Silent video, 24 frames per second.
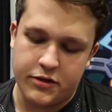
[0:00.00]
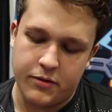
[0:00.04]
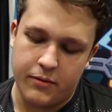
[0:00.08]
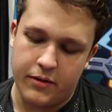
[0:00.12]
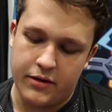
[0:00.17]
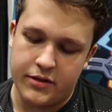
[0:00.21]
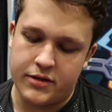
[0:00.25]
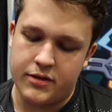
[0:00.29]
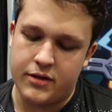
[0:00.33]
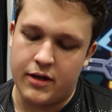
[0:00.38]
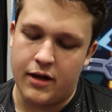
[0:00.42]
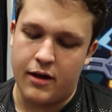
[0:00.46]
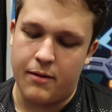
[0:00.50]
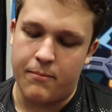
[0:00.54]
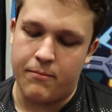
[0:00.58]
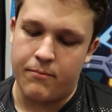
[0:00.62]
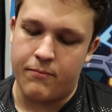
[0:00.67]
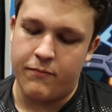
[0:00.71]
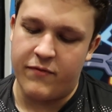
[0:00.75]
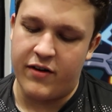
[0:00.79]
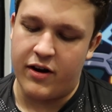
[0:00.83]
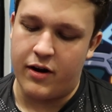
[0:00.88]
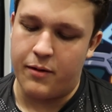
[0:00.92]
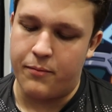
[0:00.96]
to it's
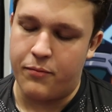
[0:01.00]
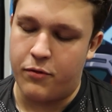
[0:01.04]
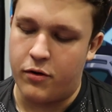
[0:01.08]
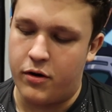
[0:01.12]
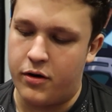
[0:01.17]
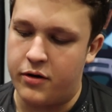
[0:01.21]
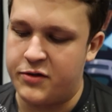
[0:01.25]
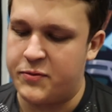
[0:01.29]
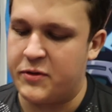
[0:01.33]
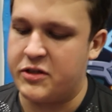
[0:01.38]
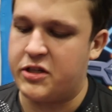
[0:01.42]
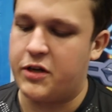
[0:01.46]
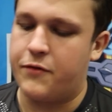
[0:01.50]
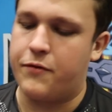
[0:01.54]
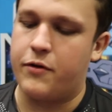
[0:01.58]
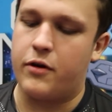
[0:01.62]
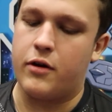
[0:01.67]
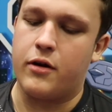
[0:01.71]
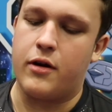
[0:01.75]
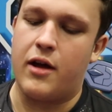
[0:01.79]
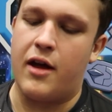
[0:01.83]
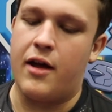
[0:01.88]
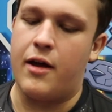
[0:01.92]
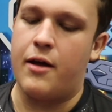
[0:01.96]
very important, especially for
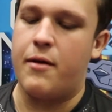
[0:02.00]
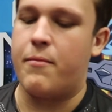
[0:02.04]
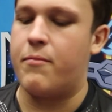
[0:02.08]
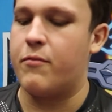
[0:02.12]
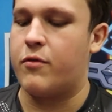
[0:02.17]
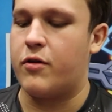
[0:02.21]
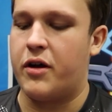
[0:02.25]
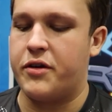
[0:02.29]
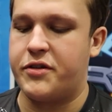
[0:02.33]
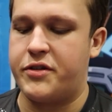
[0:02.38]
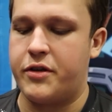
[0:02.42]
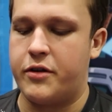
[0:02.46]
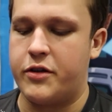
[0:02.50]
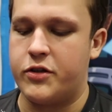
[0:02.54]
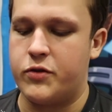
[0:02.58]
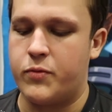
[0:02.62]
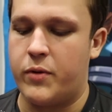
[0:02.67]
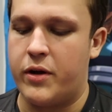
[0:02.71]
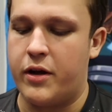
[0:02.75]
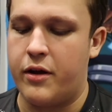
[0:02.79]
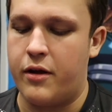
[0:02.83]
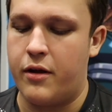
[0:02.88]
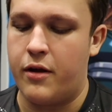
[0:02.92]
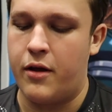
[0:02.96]
crossover as
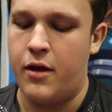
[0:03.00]
well.